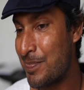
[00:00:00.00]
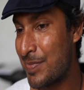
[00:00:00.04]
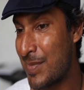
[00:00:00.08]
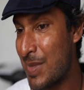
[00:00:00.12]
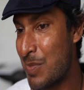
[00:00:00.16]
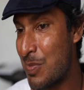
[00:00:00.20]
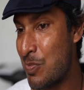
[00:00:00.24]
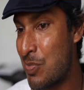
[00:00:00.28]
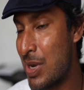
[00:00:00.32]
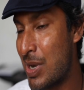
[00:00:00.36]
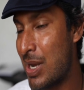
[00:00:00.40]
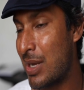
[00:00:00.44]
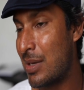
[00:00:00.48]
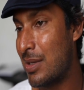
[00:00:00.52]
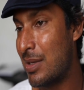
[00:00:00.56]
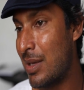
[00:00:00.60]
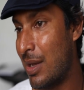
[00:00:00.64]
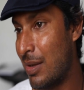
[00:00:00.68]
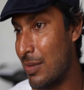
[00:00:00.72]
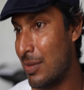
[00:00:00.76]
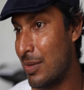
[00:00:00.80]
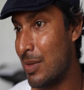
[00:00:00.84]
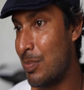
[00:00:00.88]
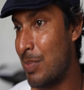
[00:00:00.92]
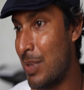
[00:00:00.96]
break
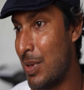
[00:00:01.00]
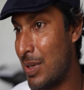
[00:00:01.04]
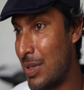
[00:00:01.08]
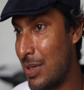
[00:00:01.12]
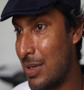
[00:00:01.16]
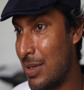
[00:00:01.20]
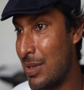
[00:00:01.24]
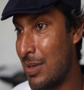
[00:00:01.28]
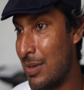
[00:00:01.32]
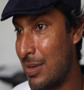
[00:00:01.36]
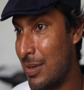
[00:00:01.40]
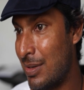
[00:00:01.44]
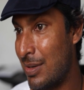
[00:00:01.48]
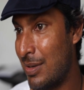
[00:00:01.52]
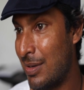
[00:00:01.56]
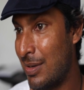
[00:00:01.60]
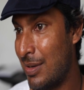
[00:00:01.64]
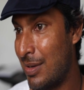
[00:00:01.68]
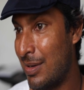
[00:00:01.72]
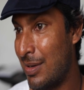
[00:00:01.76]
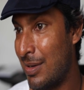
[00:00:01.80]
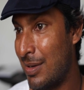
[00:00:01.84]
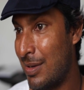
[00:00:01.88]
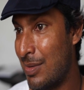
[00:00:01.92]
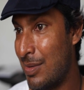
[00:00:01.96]
down the petty
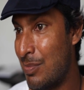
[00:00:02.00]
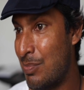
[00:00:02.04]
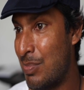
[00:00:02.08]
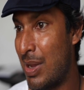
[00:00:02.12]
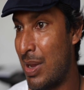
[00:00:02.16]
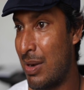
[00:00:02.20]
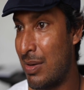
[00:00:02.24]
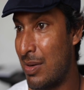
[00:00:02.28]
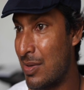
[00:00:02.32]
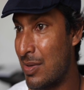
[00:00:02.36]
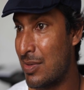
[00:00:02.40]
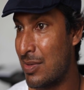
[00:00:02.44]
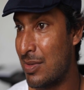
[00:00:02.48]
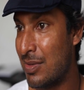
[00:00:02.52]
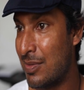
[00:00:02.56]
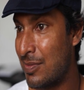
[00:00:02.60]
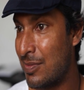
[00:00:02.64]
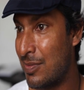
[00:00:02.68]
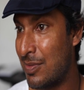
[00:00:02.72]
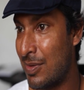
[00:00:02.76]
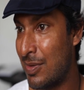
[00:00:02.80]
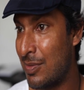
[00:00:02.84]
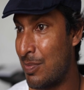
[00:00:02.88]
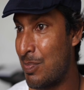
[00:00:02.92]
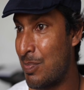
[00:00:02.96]
barriers of
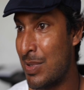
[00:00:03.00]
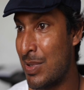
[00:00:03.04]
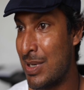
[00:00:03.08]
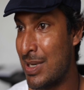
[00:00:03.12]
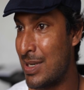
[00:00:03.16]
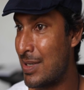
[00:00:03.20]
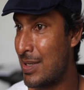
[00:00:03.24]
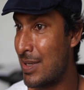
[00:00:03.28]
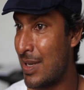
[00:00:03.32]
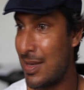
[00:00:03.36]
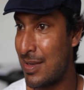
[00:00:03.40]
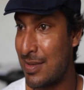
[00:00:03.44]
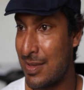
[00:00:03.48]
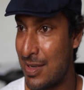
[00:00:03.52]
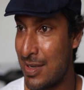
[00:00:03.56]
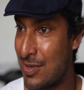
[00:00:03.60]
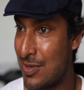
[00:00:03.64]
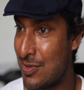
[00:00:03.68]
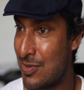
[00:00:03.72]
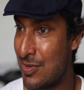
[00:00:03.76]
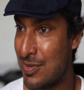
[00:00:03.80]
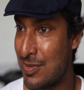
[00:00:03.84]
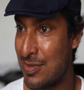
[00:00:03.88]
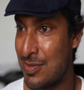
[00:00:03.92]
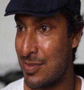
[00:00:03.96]

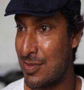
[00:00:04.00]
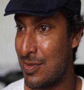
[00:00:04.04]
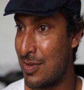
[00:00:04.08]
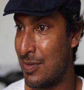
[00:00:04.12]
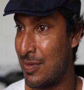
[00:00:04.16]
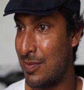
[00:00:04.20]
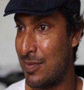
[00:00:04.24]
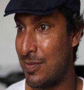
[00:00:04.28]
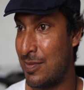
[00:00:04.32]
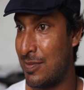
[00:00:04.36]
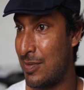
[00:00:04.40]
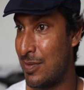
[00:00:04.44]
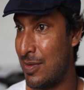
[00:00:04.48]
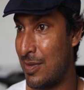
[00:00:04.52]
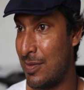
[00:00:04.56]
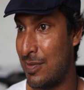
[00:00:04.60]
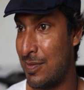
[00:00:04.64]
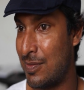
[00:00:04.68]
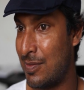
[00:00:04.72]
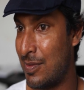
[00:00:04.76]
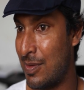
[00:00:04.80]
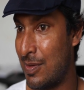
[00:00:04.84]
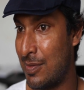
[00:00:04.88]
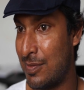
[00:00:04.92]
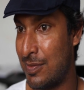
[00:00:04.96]
politicization,
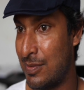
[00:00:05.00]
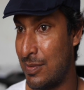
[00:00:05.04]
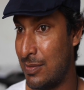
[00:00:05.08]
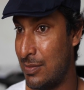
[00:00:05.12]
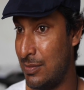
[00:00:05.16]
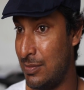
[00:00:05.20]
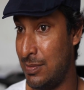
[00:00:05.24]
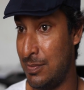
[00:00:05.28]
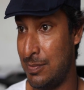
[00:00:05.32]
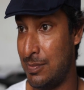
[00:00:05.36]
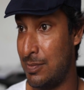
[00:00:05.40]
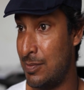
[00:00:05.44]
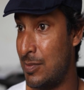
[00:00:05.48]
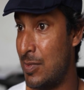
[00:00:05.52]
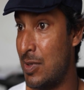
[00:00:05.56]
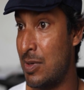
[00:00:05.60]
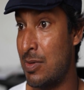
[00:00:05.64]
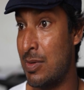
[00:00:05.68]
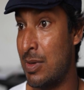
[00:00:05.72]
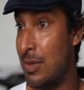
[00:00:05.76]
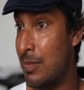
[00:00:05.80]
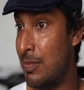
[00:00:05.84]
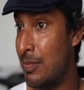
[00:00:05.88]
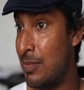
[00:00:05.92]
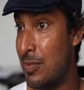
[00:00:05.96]

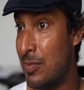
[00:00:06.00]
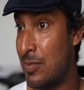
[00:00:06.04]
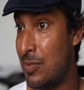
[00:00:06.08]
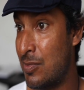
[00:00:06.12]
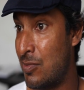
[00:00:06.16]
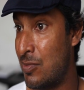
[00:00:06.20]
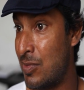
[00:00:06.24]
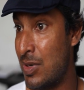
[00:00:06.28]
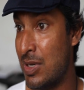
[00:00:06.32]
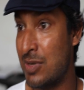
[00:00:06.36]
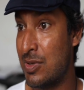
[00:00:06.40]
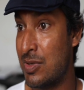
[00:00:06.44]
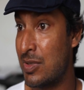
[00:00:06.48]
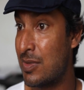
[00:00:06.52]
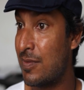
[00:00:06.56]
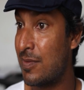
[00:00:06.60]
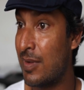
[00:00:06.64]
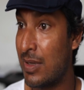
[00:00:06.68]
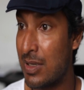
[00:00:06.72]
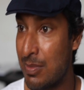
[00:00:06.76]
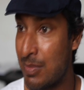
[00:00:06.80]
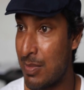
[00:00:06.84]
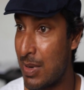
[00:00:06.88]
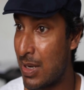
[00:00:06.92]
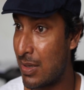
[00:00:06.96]
of religious
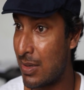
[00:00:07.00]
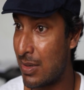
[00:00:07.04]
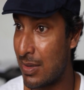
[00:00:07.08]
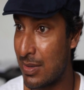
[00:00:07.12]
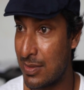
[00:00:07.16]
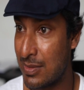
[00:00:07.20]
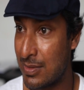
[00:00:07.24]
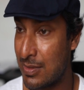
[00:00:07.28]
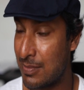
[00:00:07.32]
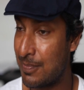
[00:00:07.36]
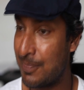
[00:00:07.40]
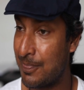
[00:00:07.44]
fundamentalism,